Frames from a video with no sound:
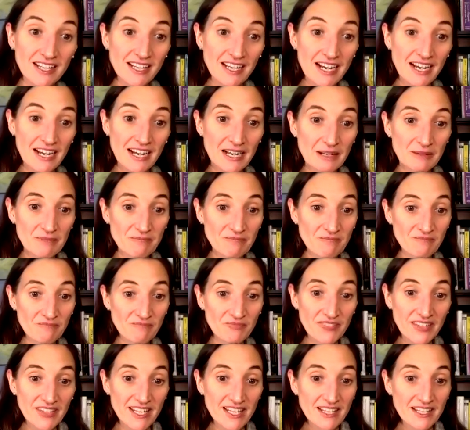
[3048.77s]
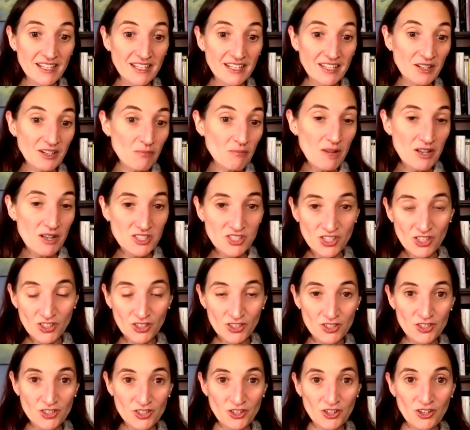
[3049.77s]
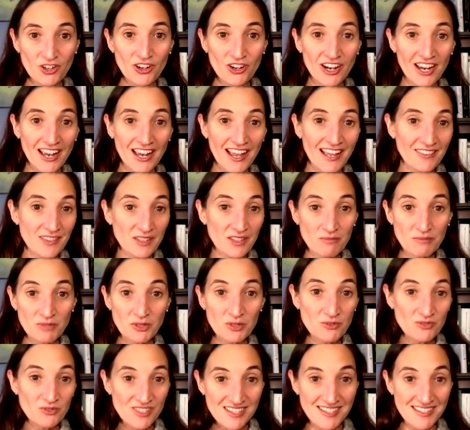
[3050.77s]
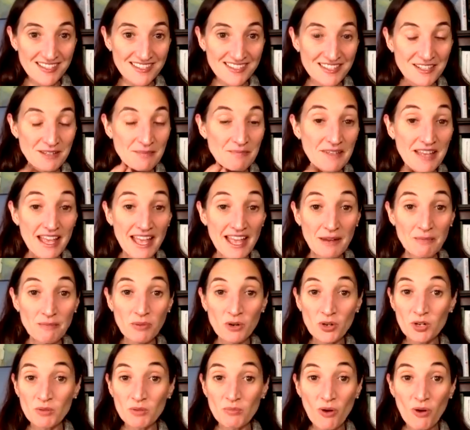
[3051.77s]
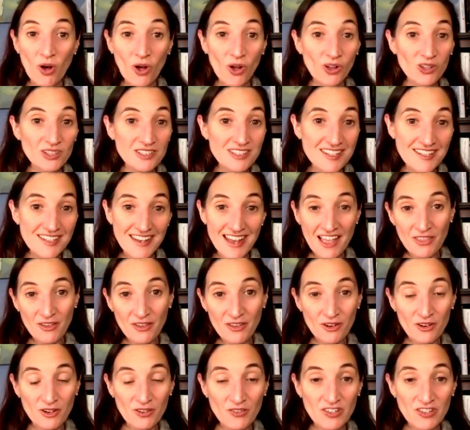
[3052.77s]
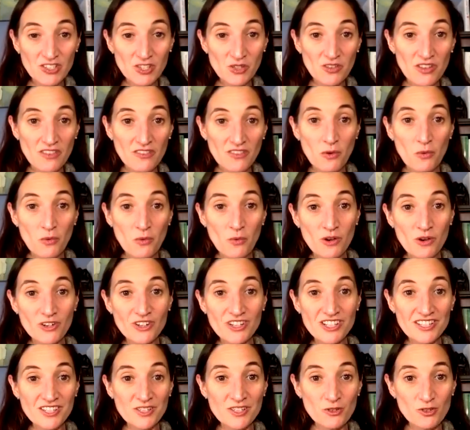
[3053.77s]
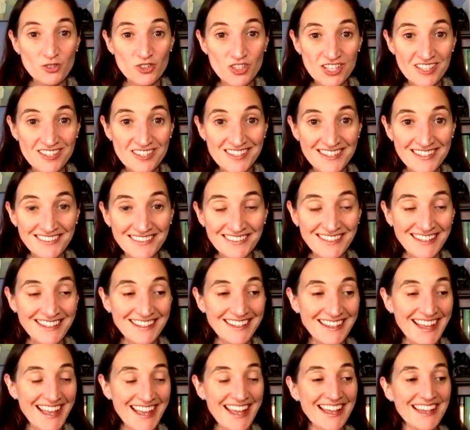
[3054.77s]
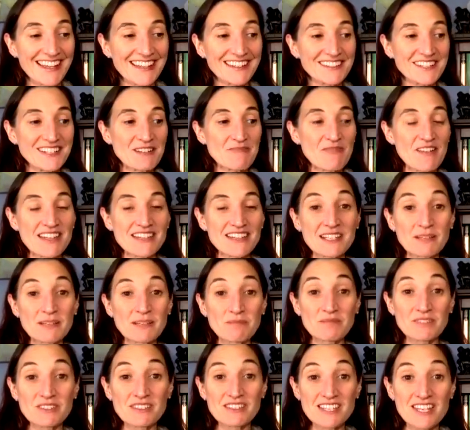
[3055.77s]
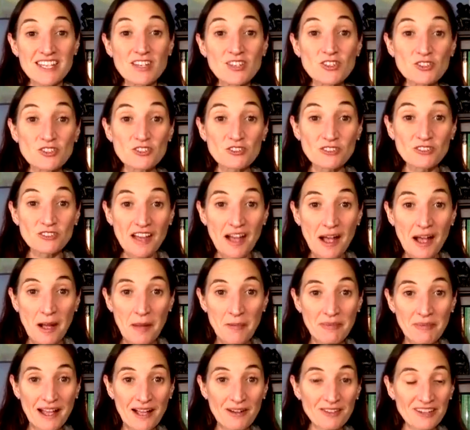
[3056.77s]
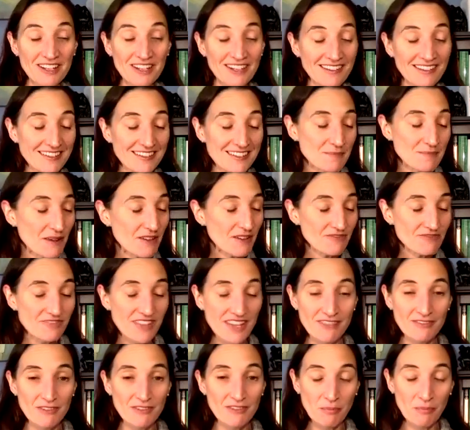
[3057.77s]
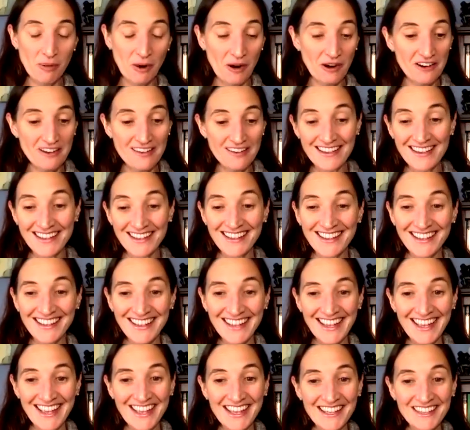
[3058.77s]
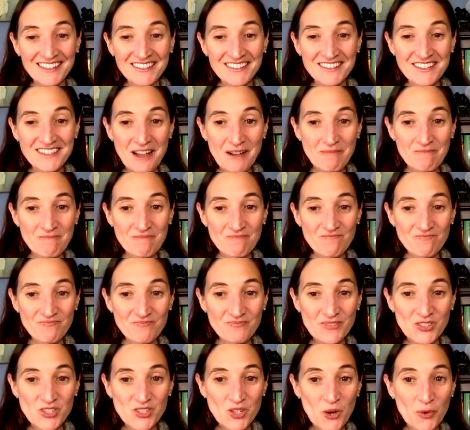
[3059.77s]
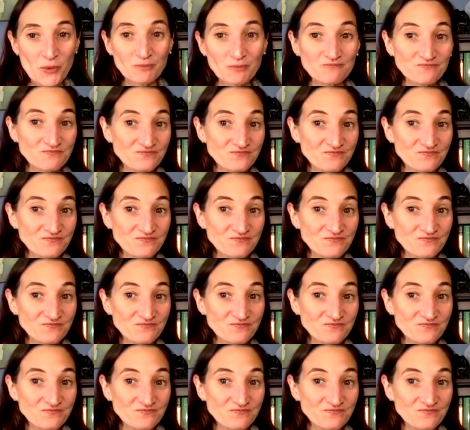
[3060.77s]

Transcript: um, you know, musculature and the immune system, and put them all together so that they work synergistically. And um, that's like tincture compounding. It's my favorite part. And um, So